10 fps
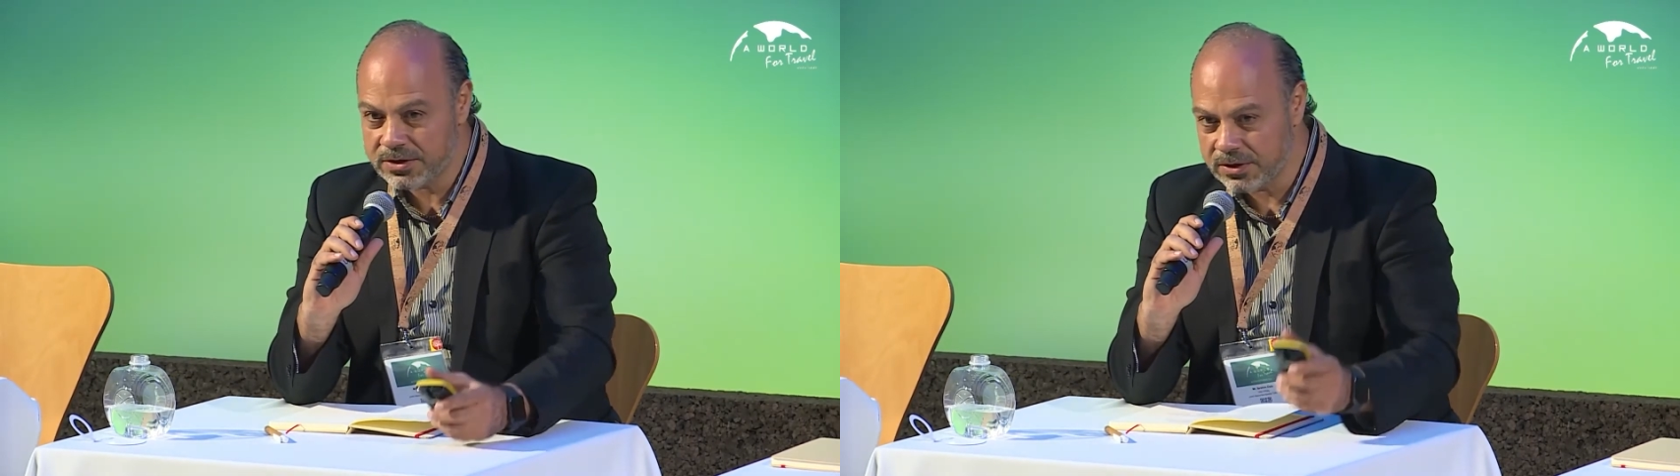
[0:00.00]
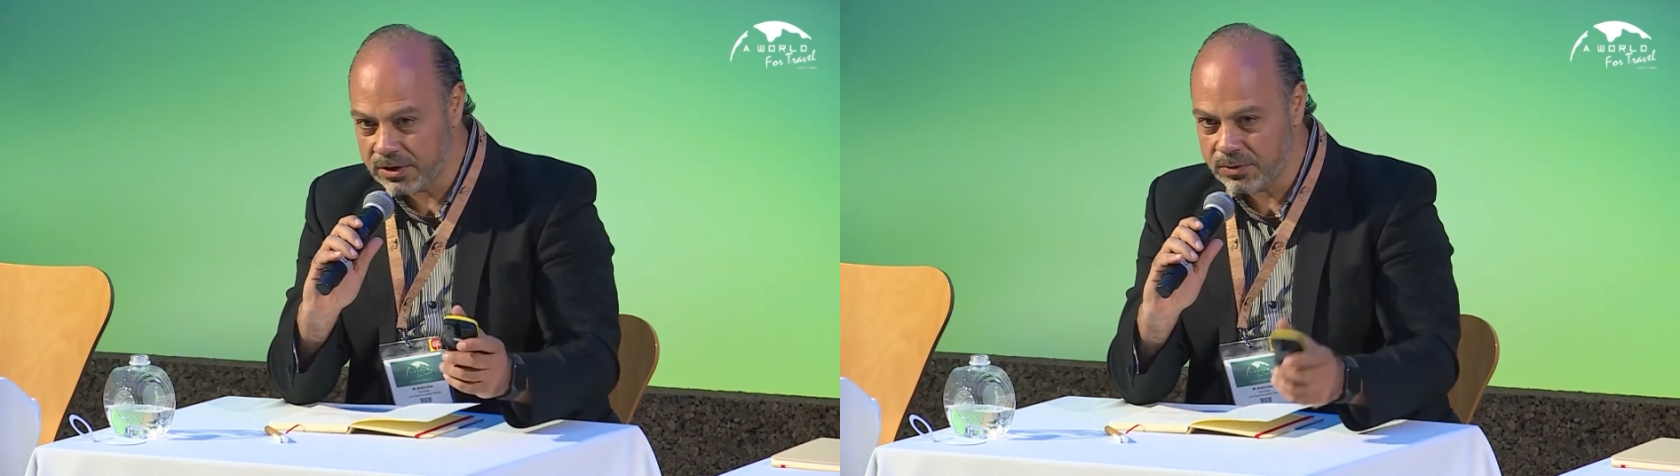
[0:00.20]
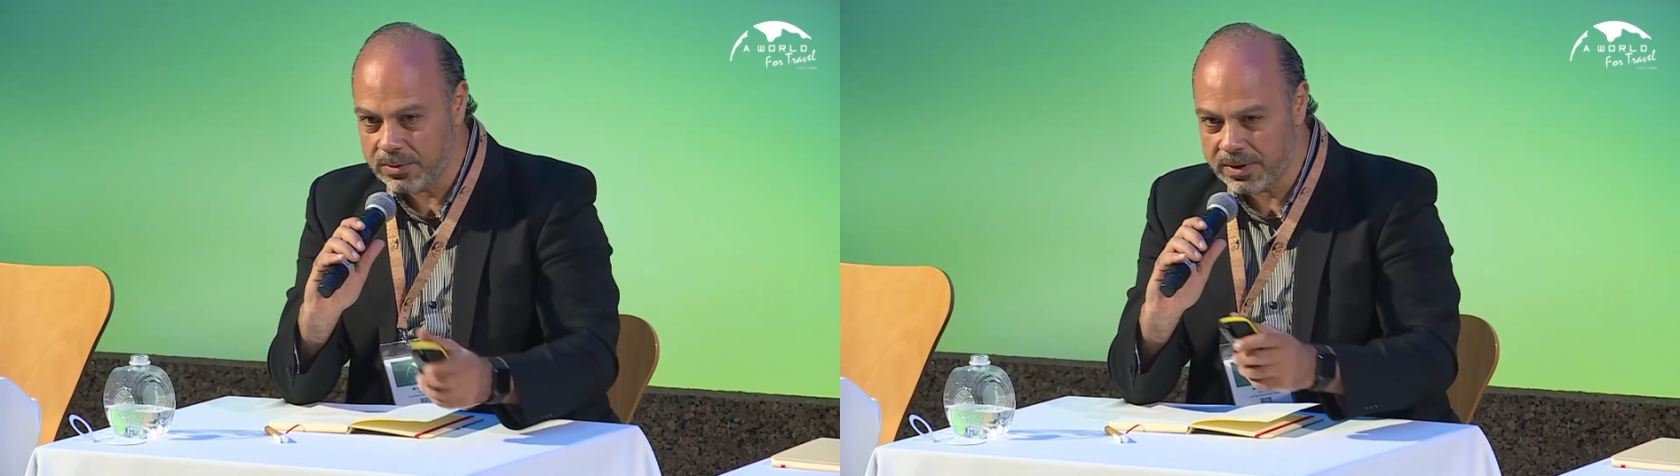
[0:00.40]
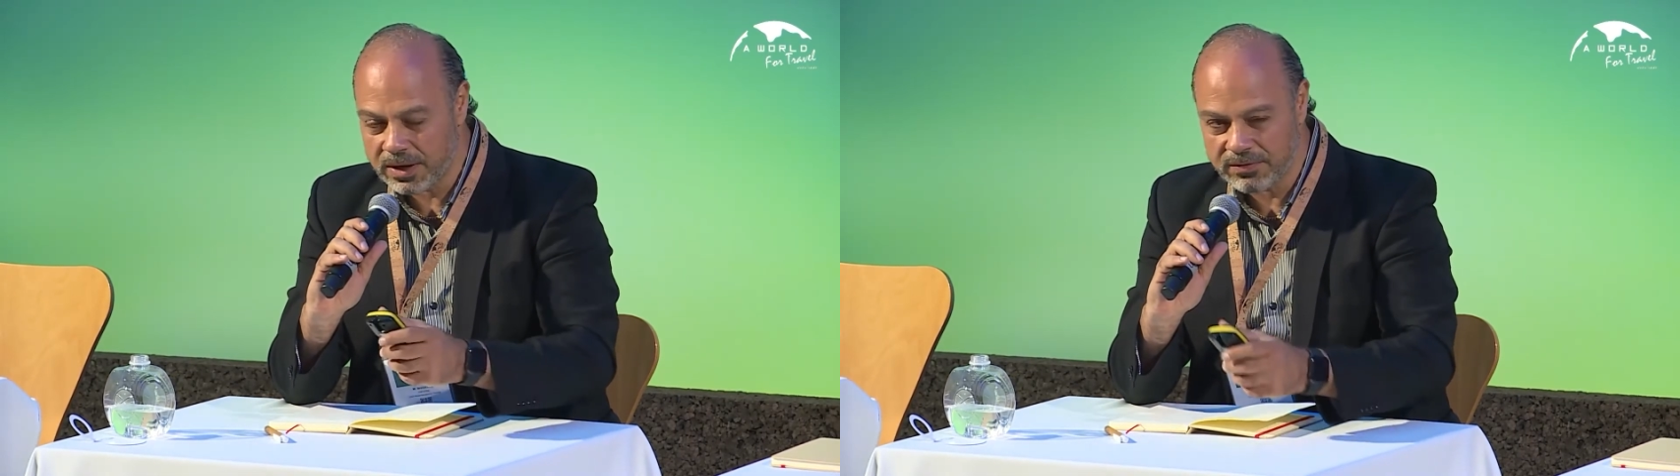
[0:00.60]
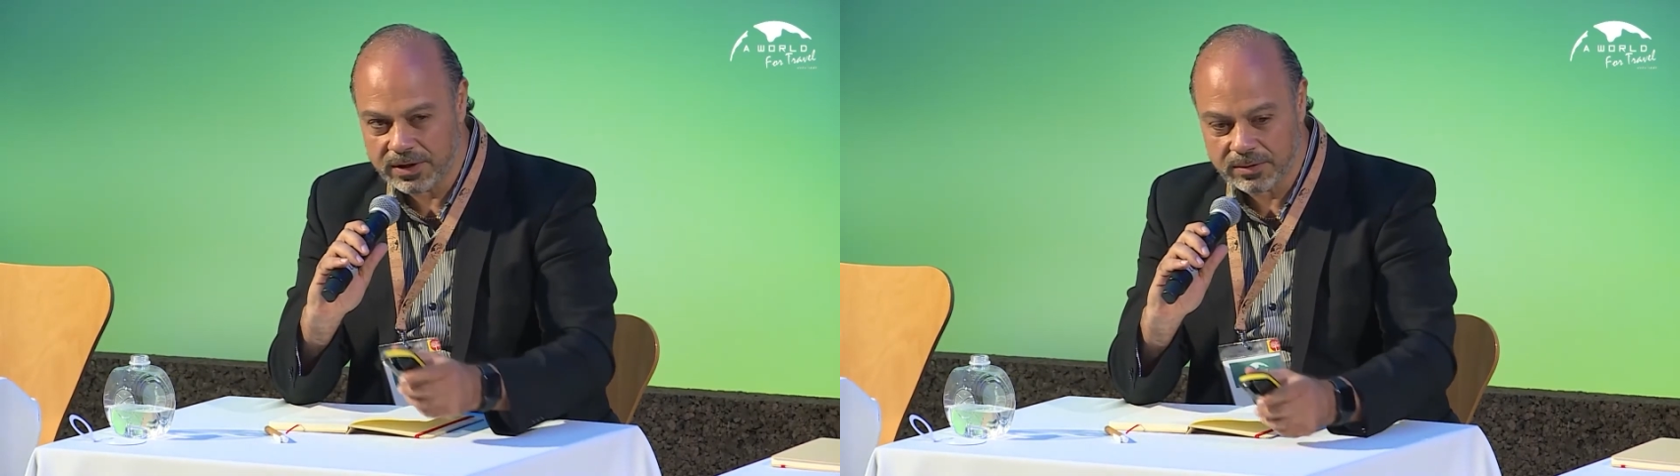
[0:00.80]
It will be
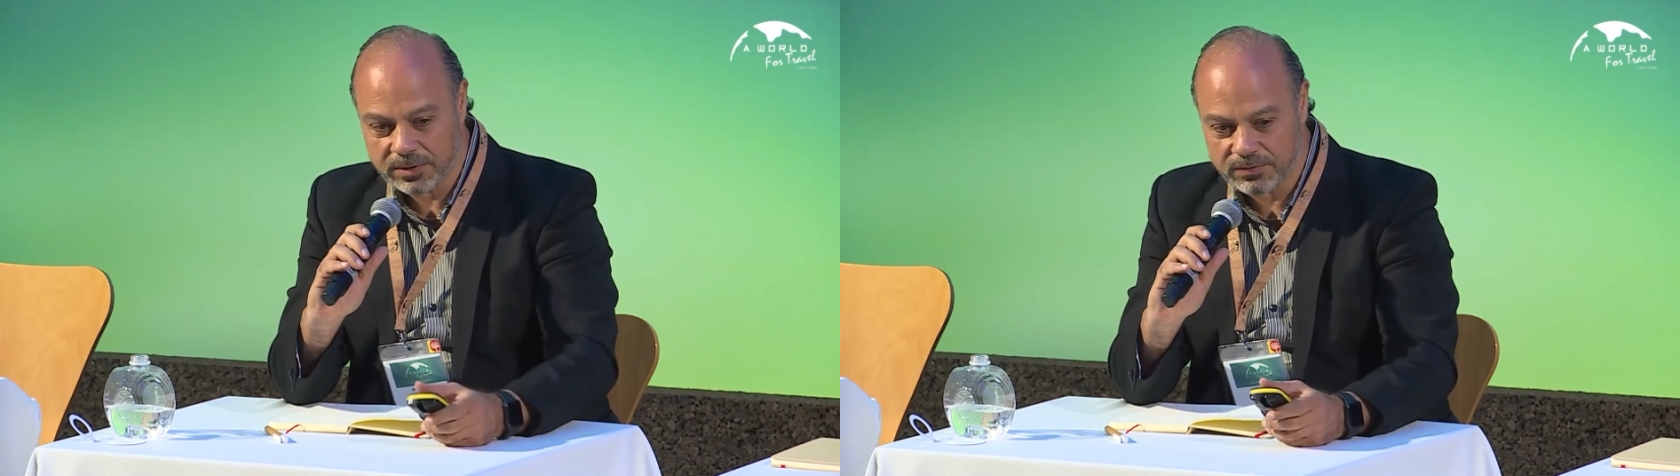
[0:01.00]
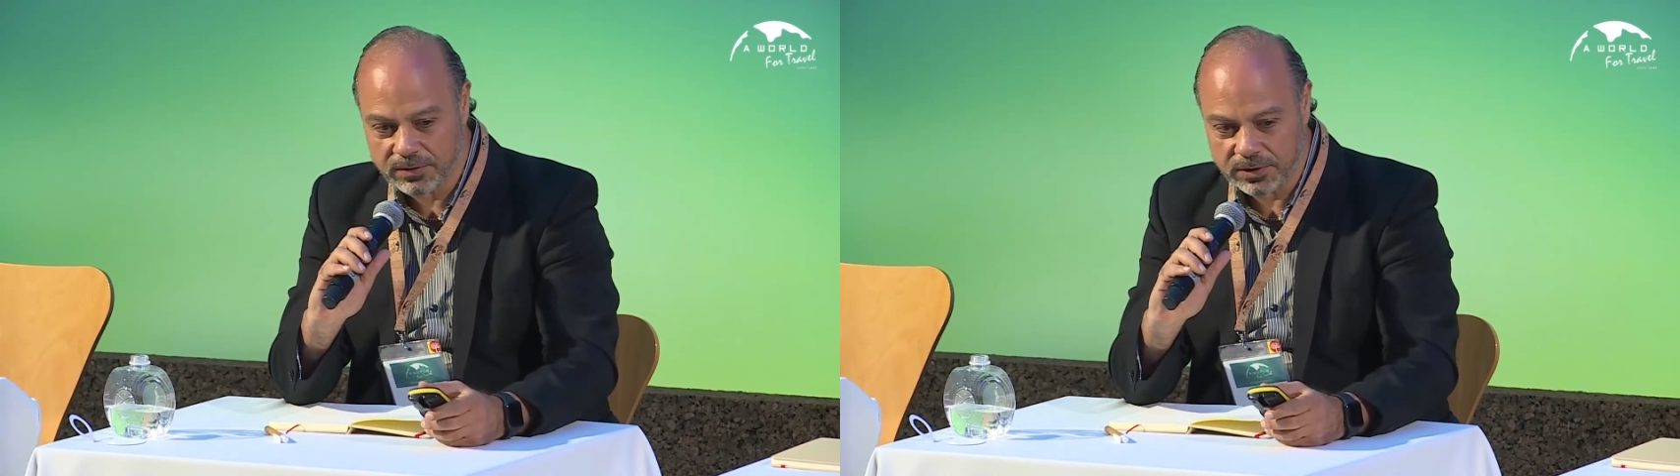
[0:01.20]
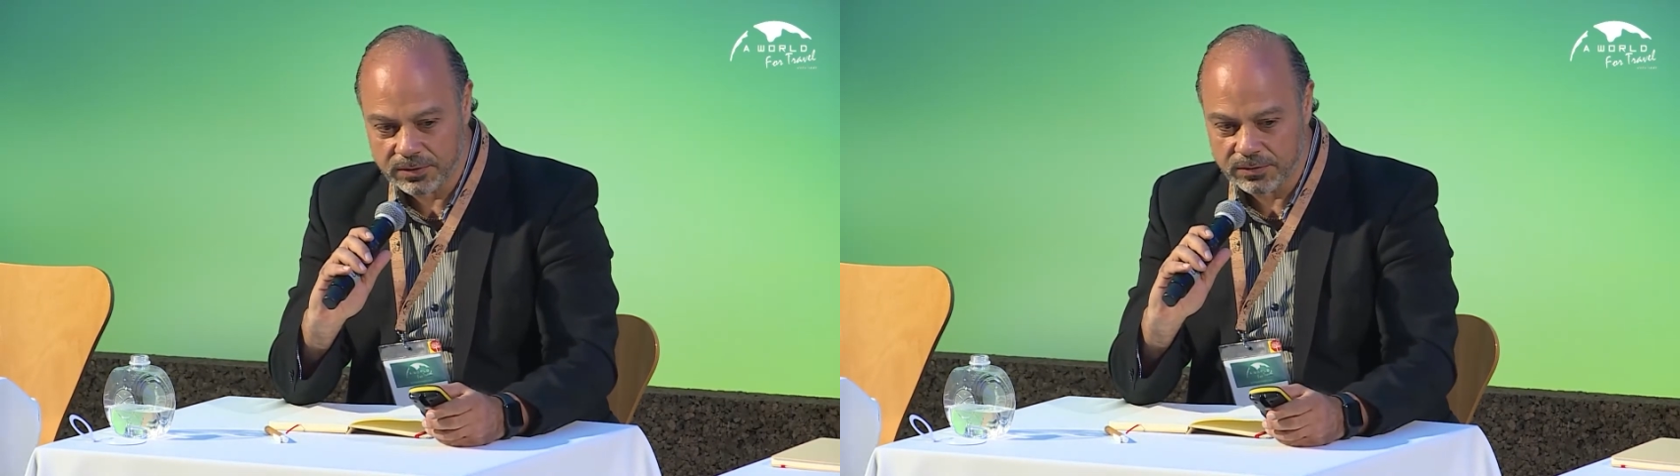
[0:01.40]
available for you